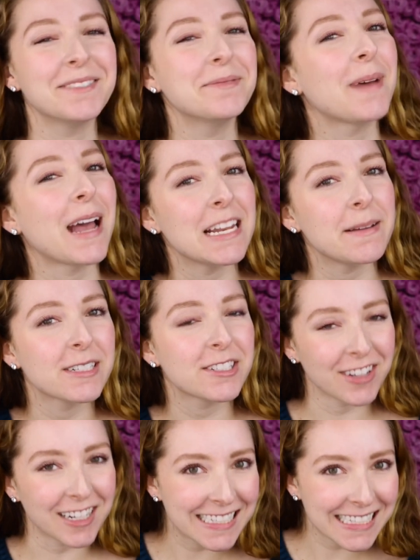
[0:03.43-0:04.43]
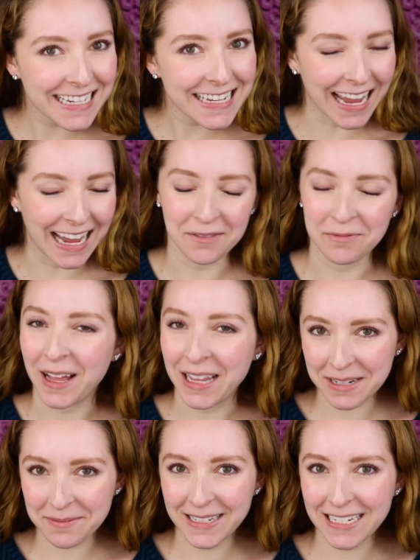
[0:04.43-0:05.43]
my name is Christy and
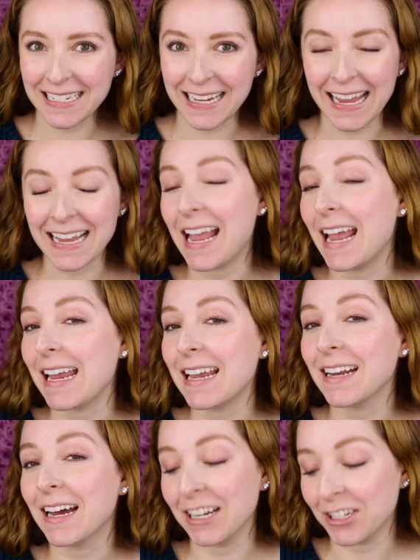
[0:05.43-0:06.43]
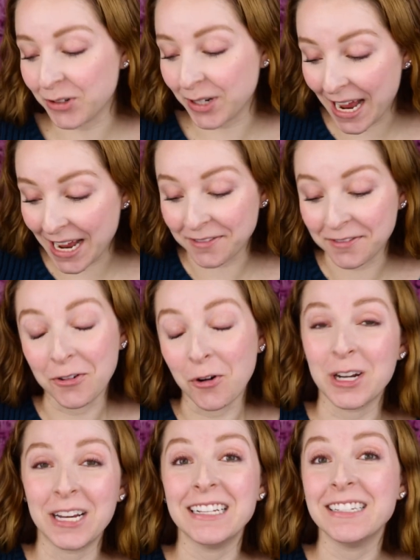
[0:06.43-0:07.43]
welcome to day
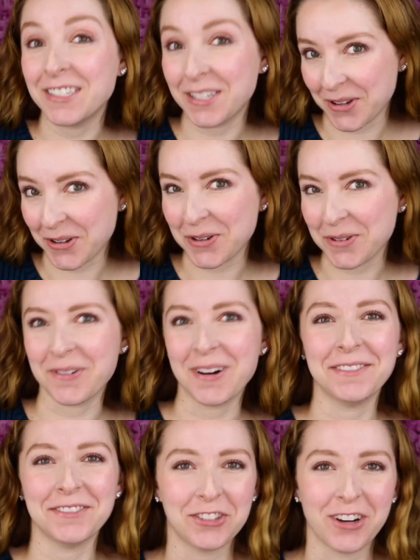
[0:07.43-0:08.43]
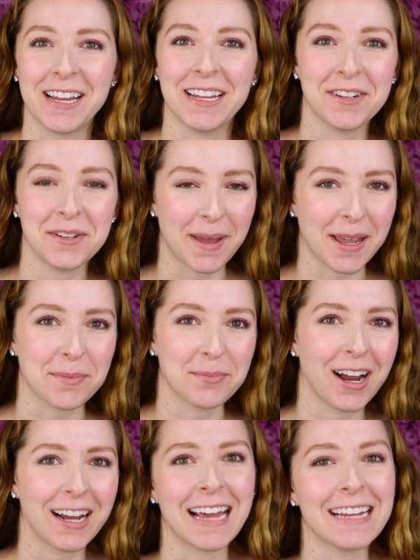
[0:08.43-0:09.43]
842 of trying a new makeup
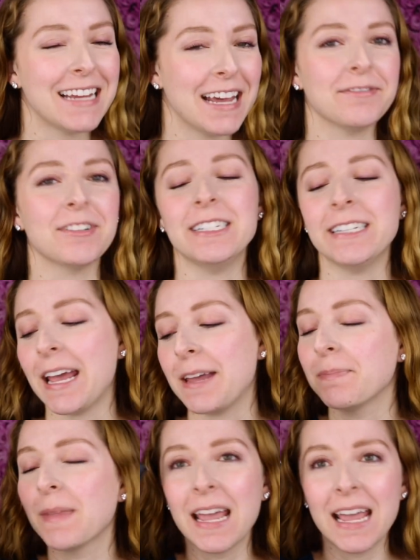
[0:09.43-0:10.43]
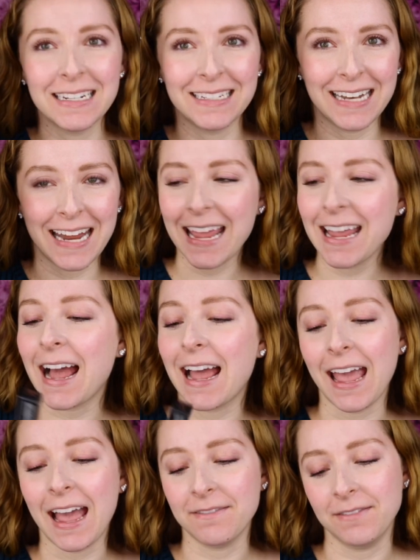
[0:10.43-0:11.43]
product every day. Today I
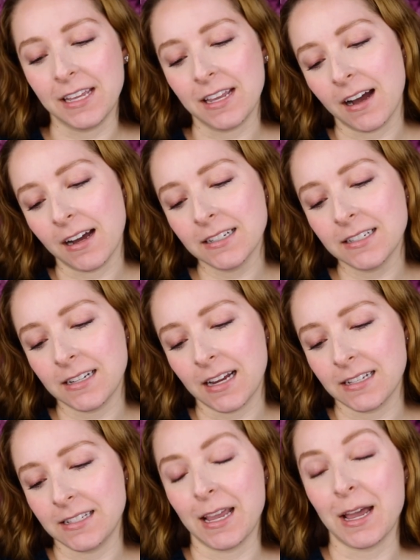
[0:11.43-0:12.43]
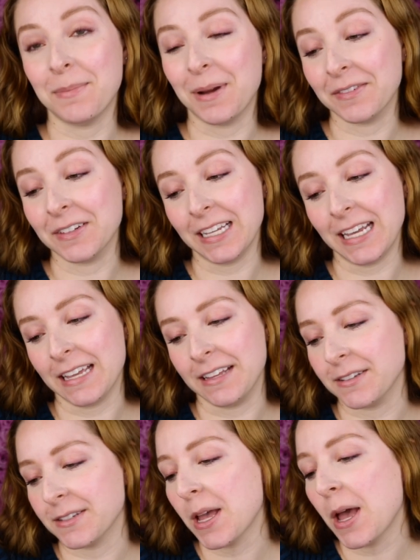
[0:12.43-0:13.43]
have the Anastasia Beverly
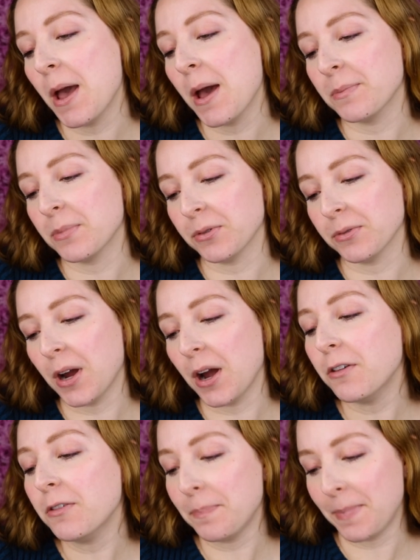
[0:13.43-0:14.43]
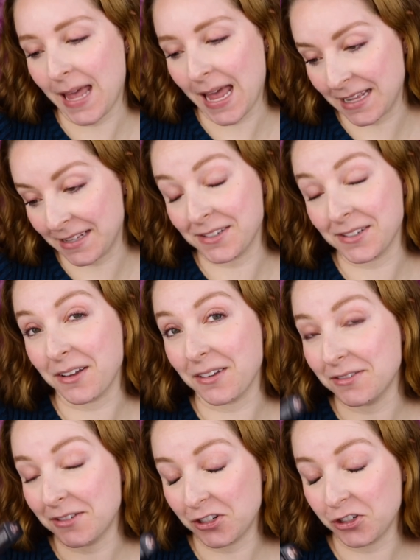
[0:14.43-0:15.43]
Hills Pro
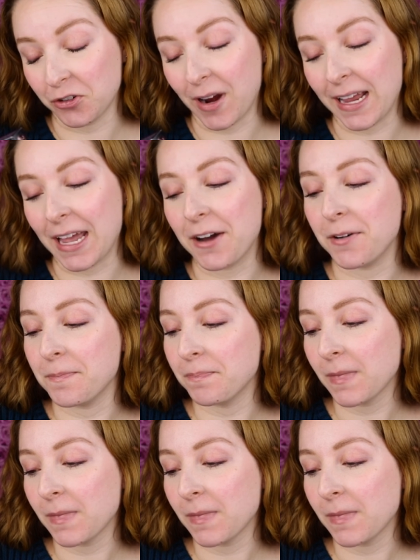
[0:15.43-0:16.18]
Pencil to try out.